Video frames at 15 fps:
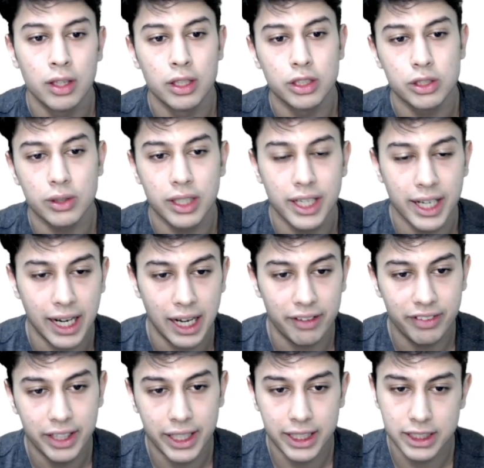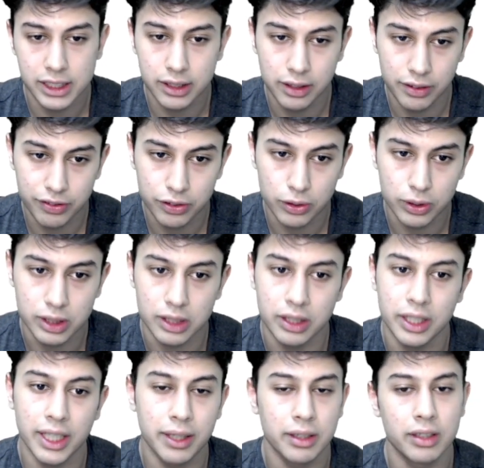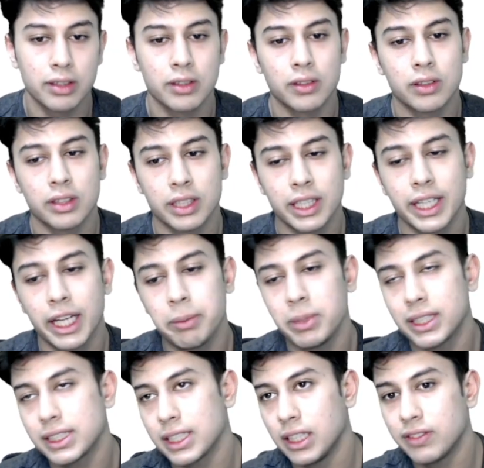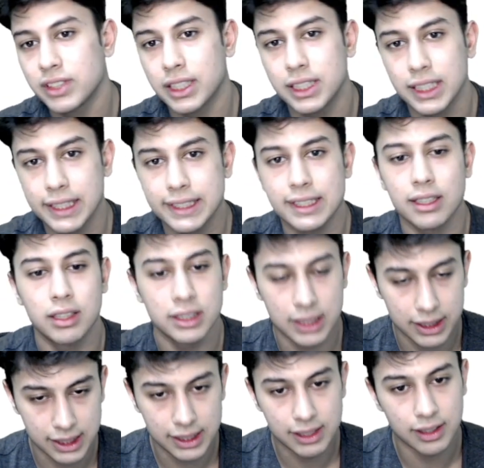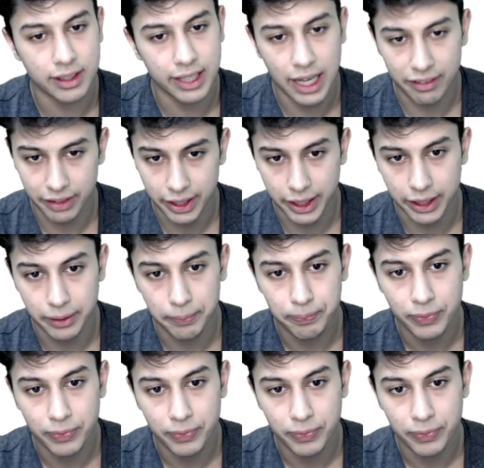So gravitational force, the name itself suggests gravity.